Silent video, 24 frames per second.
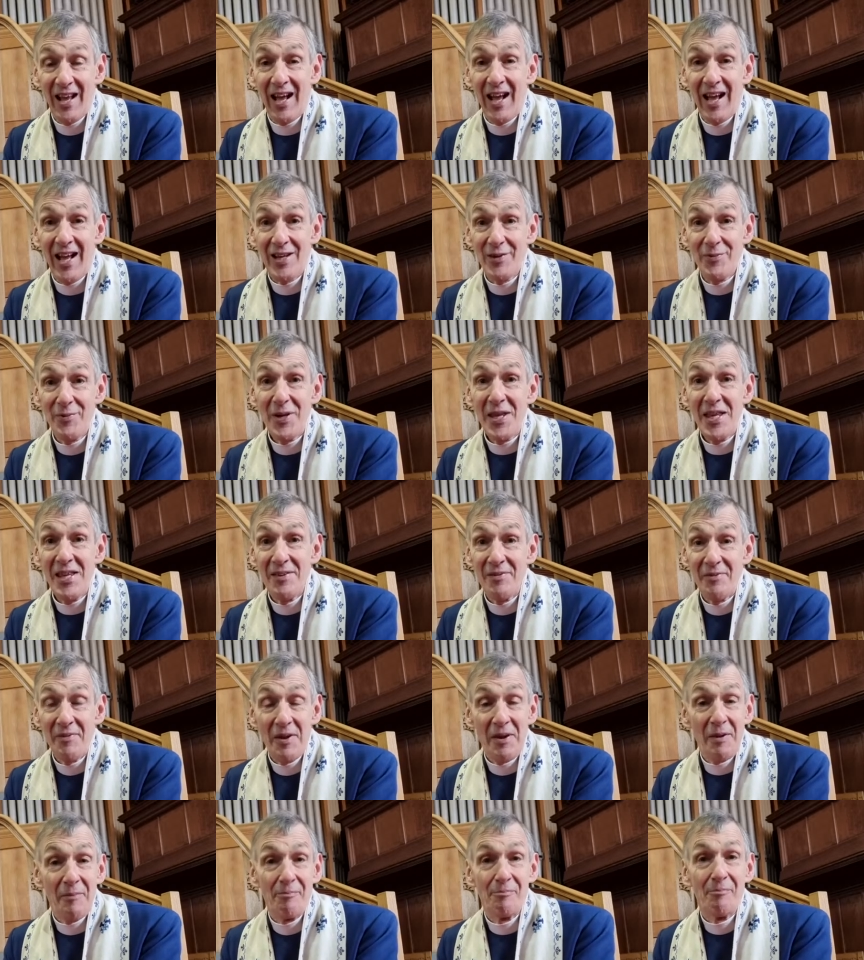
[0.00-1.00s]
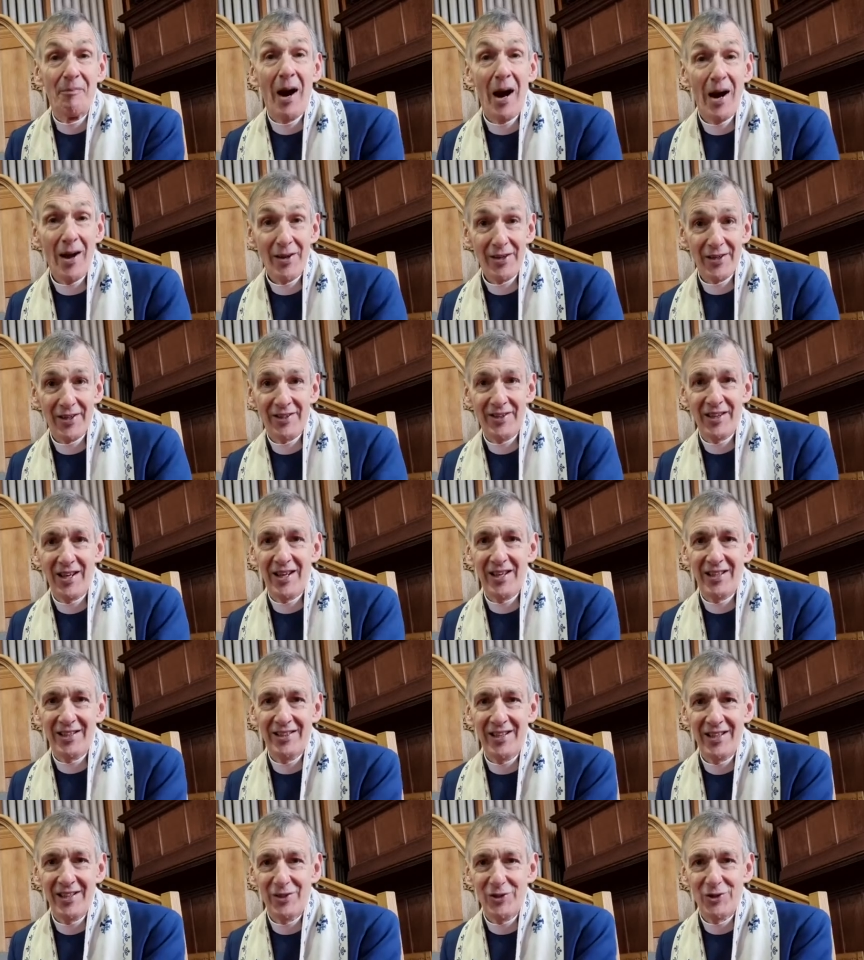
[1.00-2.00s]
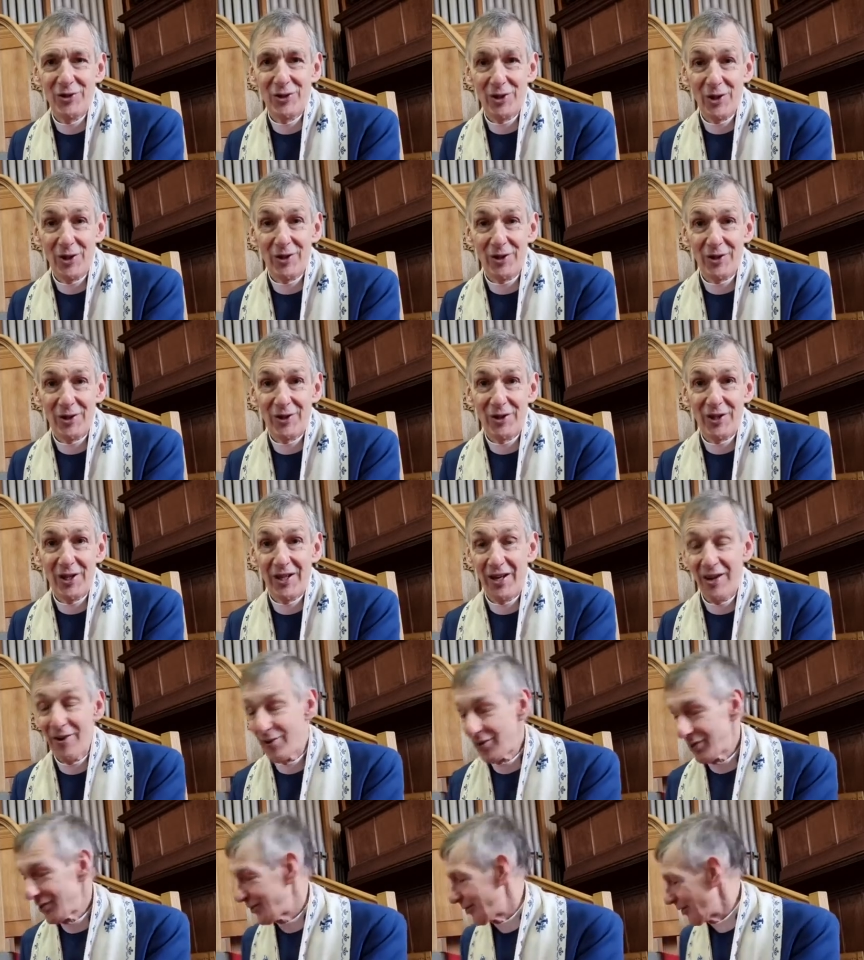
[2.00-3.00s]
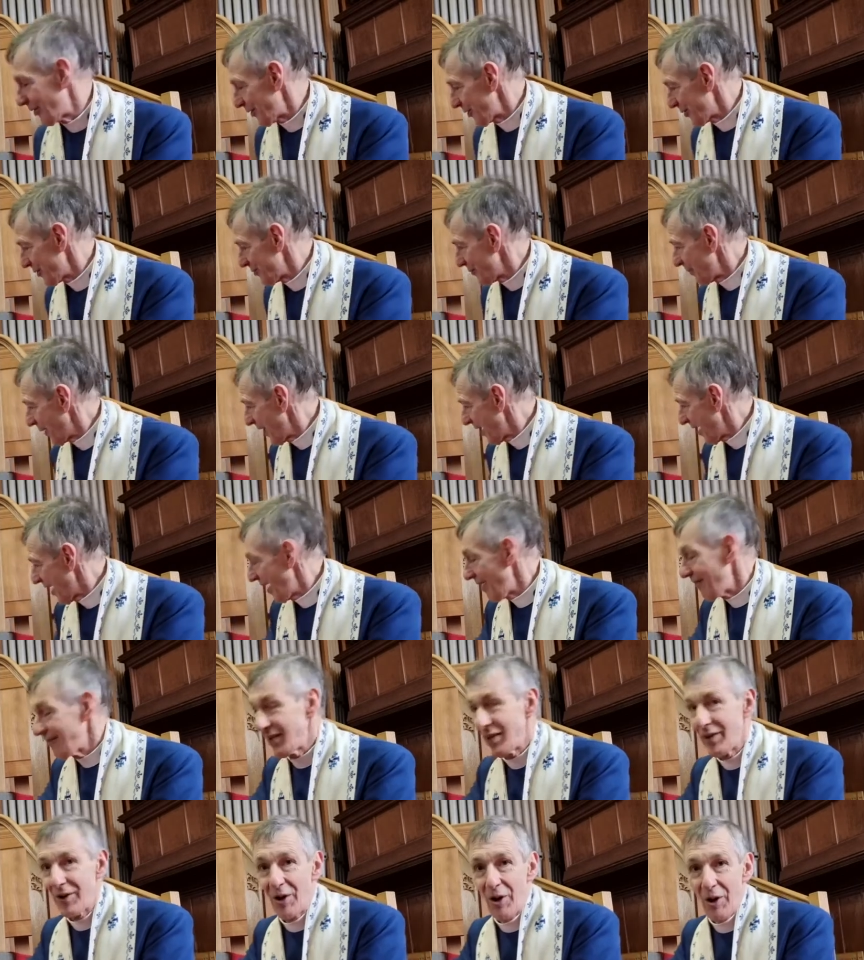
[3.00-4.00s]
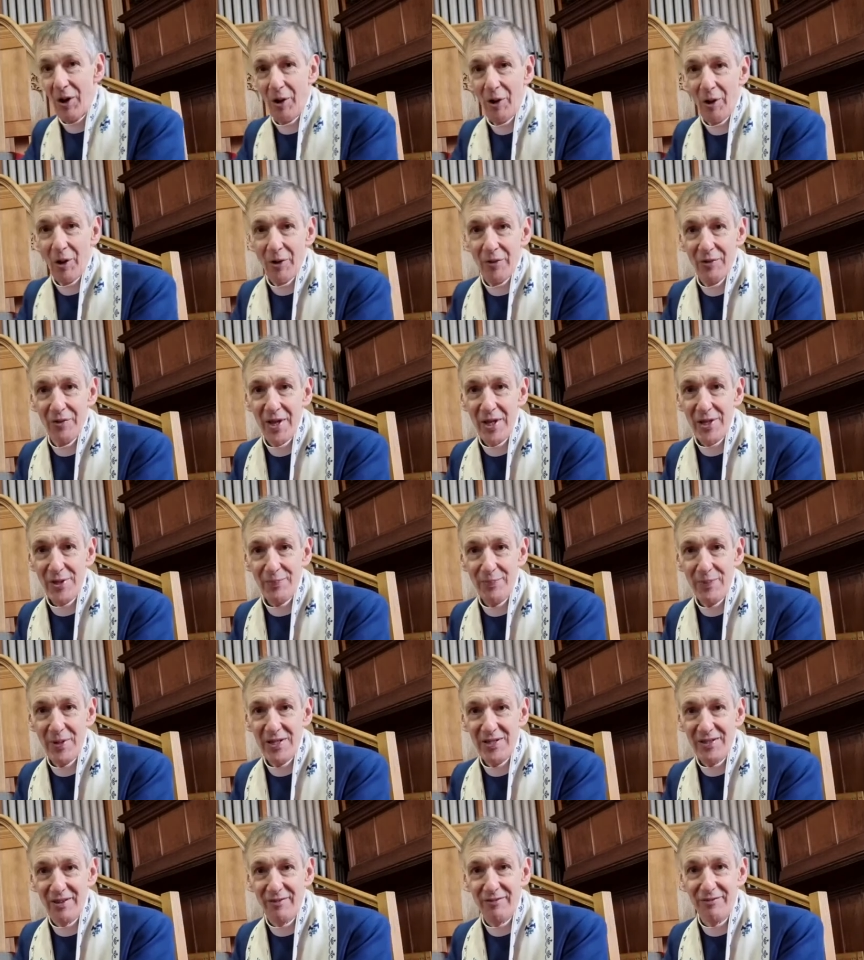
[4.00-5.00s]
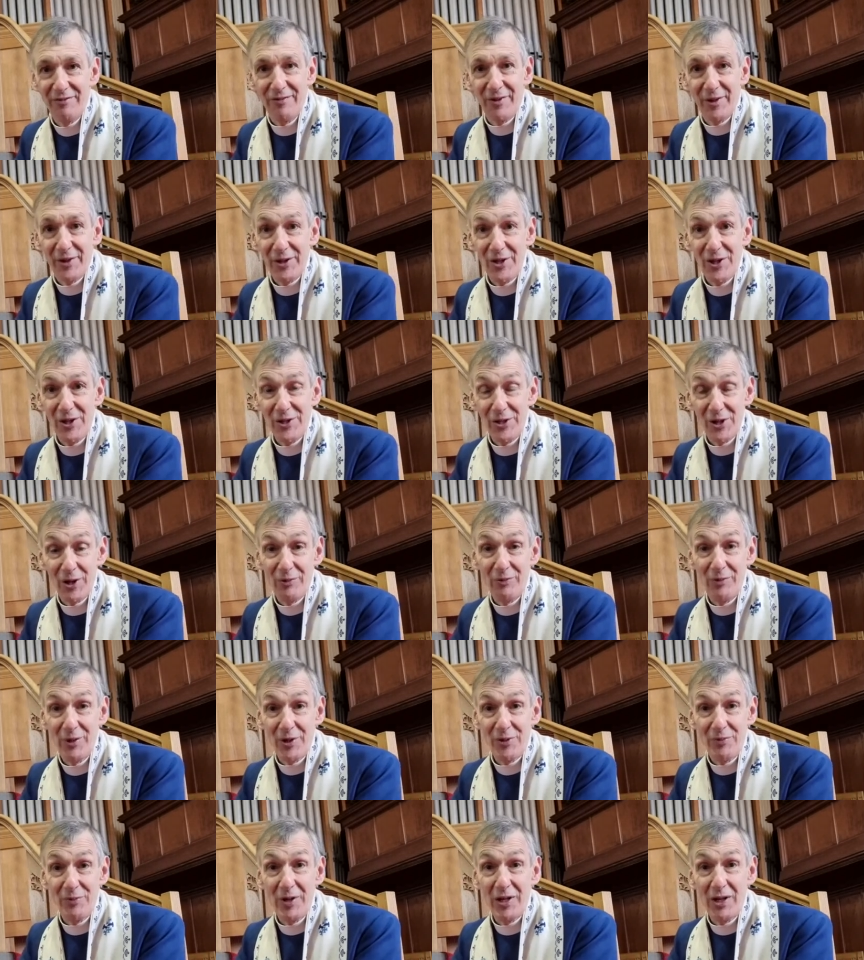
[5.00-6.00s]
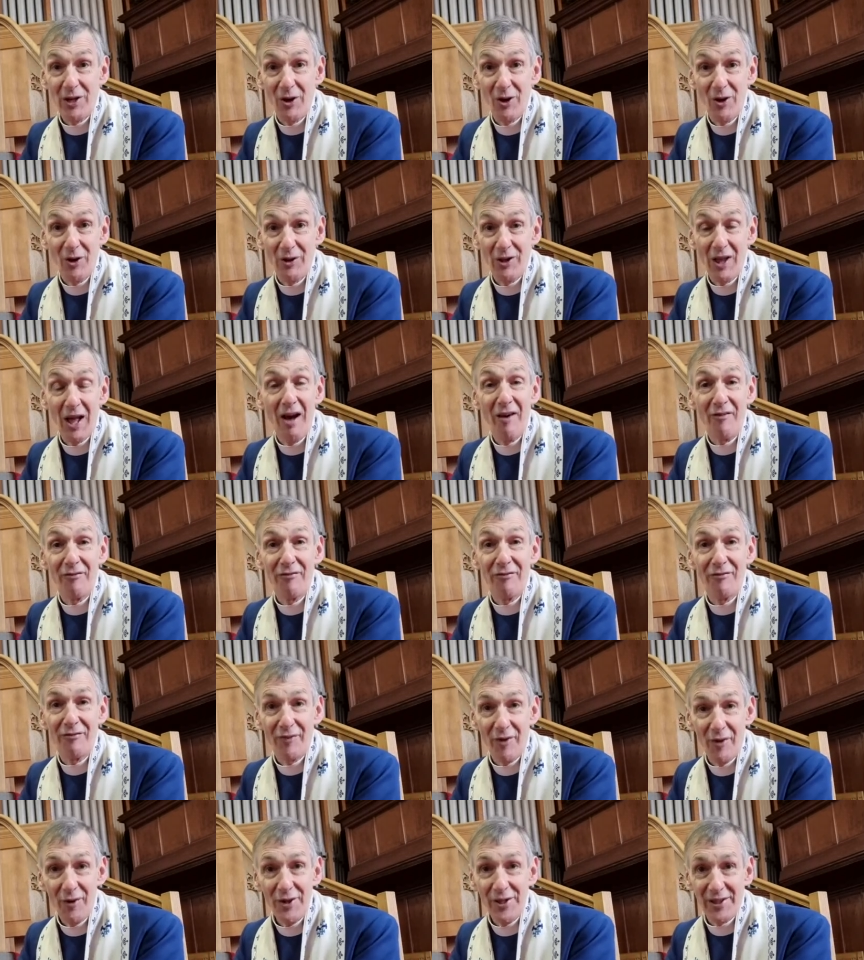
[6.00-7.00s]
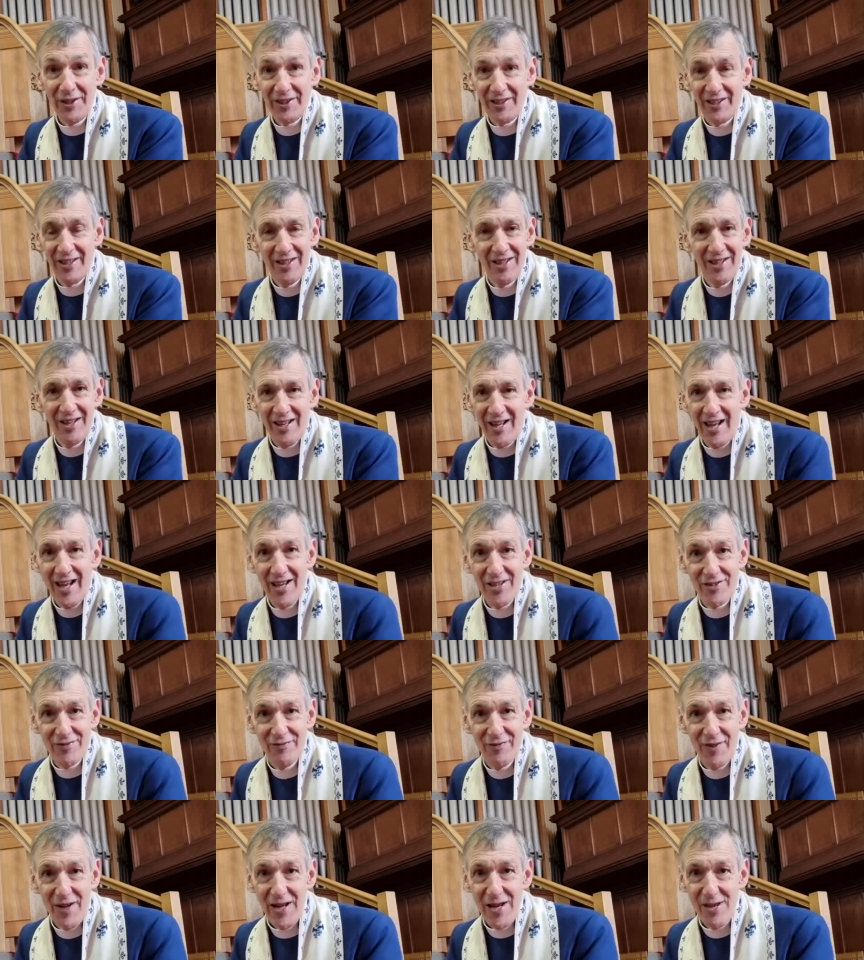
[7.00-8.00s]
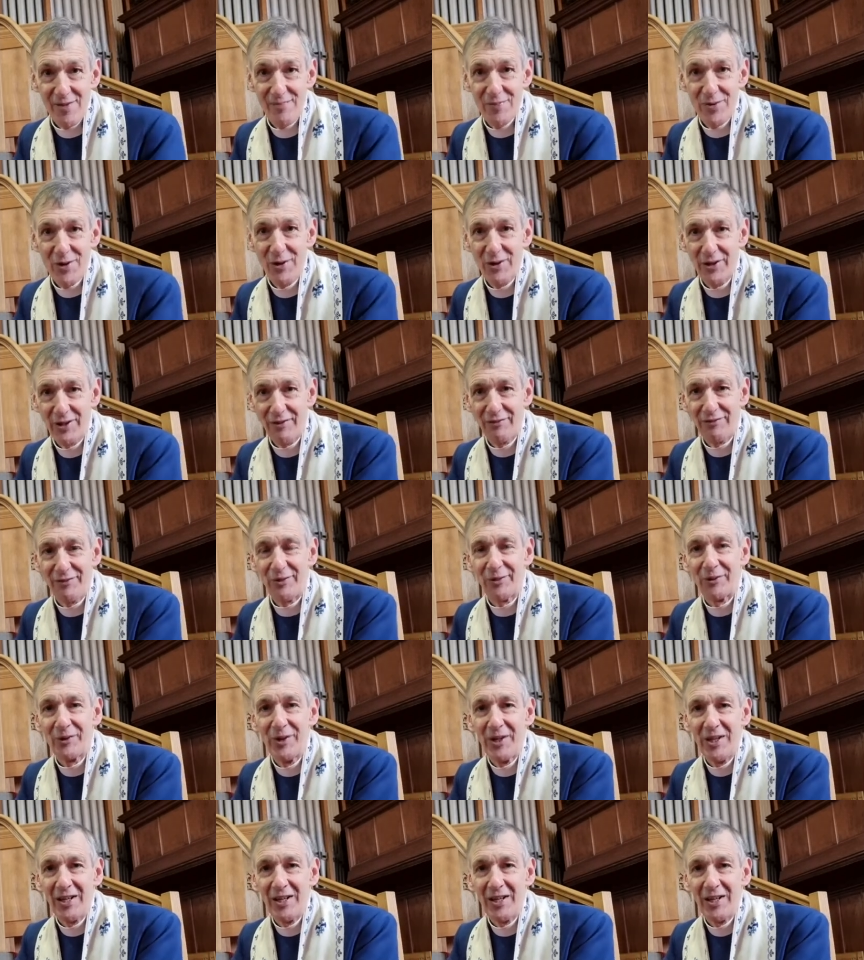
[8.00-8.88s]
And we mark that in church, in our church, by having this piece of furniture which we call a font. It's very beautiful,